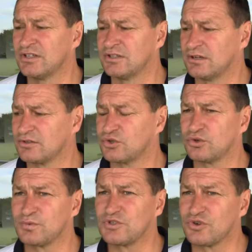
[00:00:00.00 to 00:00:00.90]
You know
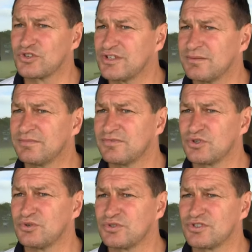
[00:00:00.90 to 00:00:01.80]
shows we trust him him
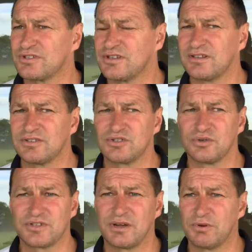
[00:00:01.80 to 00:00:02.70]
shows uh,
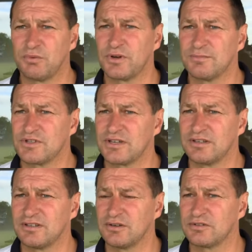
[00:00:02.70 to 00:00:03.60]
shows that we want him to
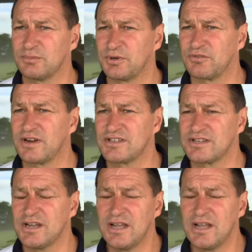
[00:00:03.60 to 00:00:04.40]
you know to progress,